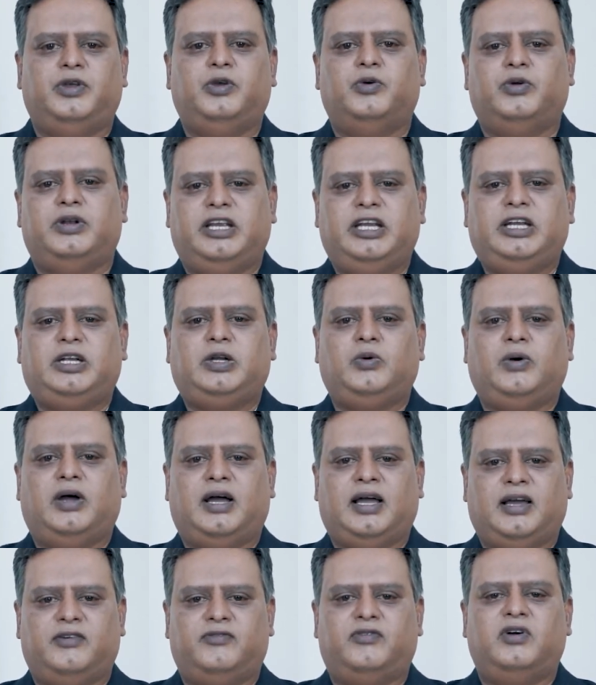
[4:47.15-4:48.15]
you need to
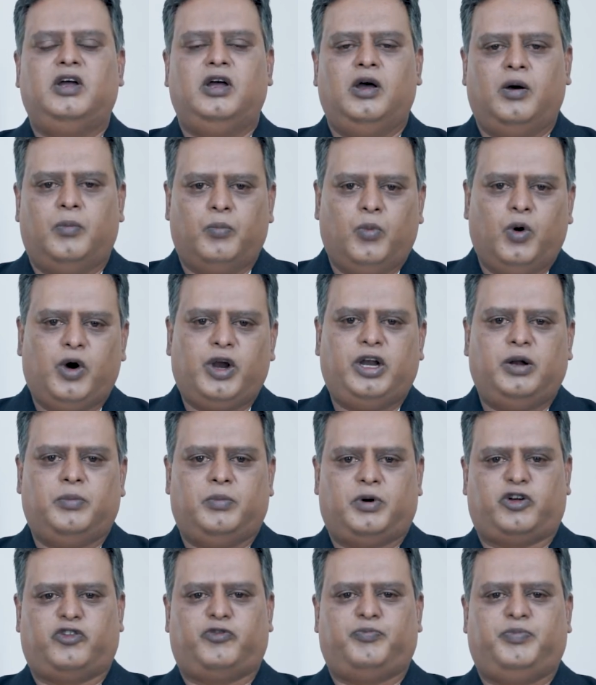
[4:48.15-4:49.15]
have more
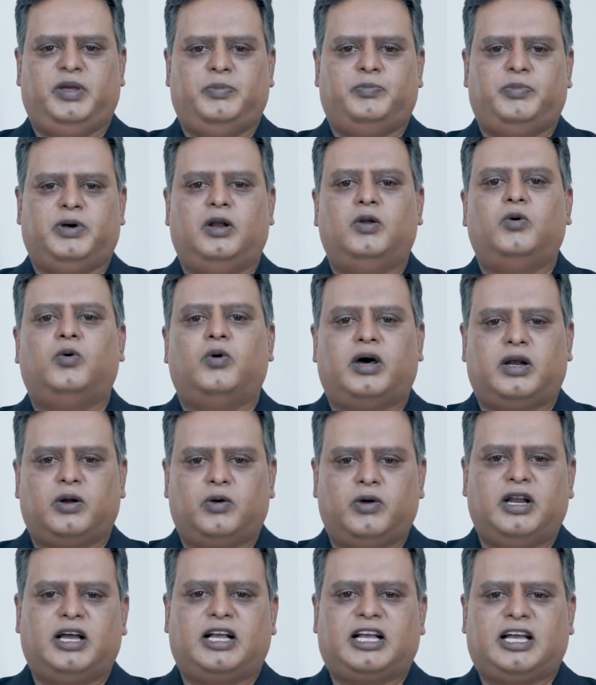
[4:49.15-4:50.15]
number of people who are
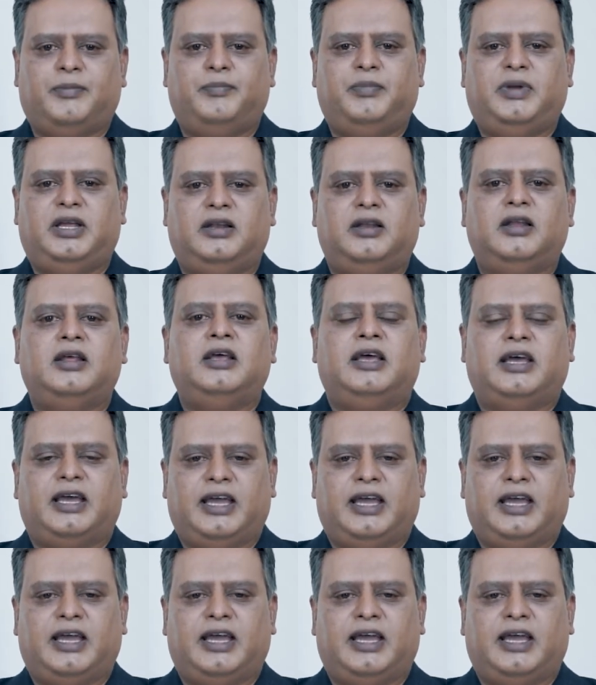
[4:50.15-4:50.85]
going to come in